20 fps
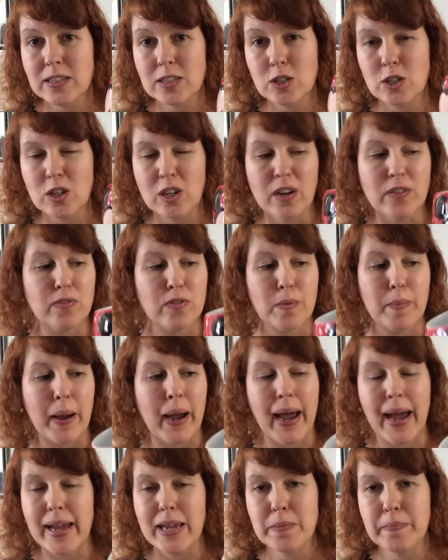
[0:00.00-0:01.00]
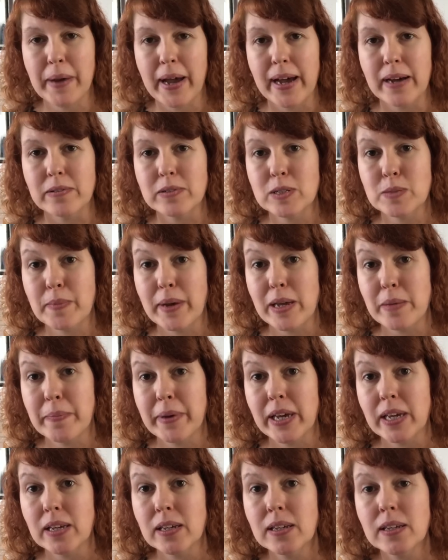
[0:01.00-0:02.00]
could go for about £8
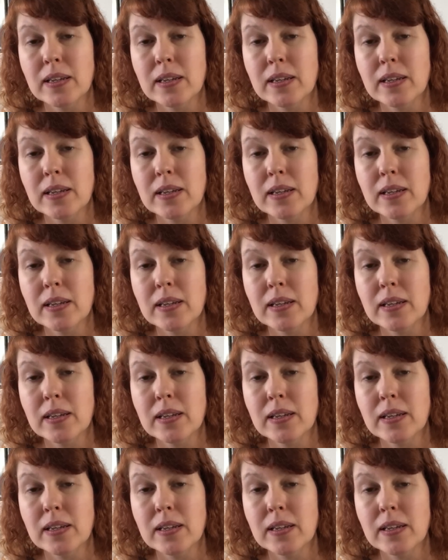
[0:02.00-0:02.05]
maybe,